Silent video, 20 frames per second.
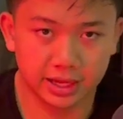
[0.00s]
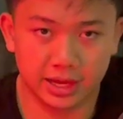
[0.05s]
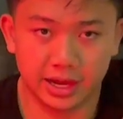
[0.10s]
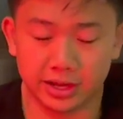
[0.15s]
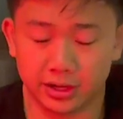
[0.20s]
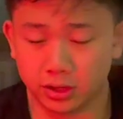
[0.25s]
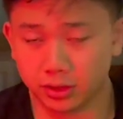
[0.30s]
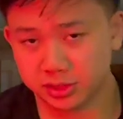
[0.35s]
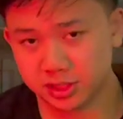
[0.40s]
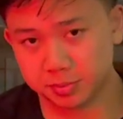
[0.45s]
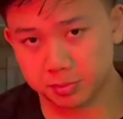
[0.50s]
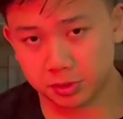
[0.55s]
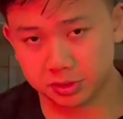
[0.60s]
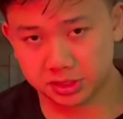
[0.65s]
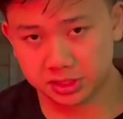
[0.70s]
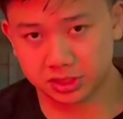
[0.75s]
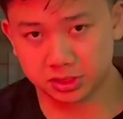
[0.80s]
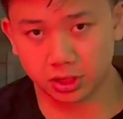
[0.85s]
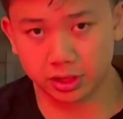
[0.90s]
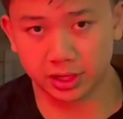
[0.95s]
I know I was supposed
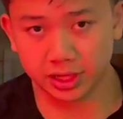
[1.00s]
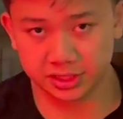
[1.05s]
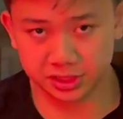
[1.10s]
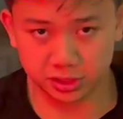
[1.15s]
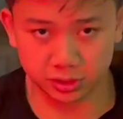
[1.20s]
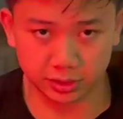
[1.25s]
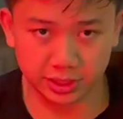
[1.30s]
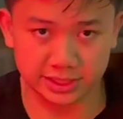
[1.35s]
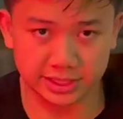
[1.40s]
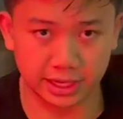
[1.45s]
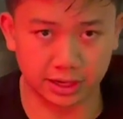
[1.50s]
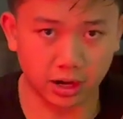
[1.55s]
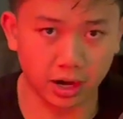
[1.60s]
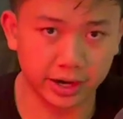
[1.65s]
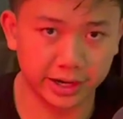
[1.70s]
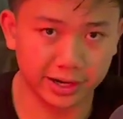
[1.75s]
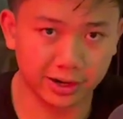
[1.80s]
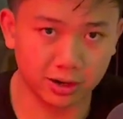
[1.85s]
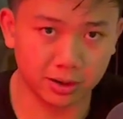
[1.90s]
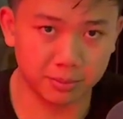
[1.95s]
to start it as soon as I
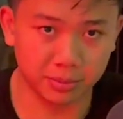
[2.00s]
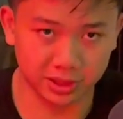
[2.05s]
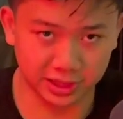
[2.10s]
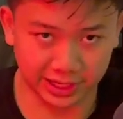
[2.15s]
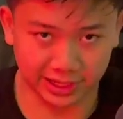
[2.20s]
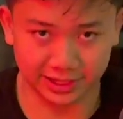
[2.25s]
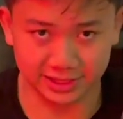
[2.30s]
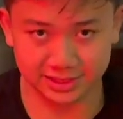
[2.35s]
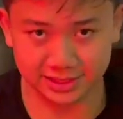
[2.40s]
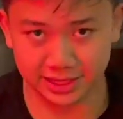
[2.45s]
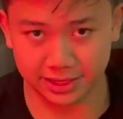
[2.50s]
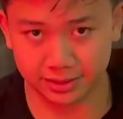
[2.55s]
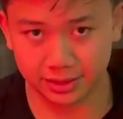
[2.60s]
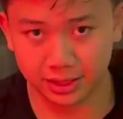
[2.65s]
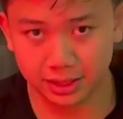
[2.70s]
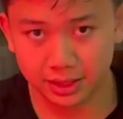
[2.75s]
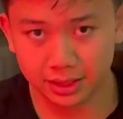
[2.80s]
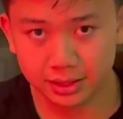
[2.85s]
got here, but like I said,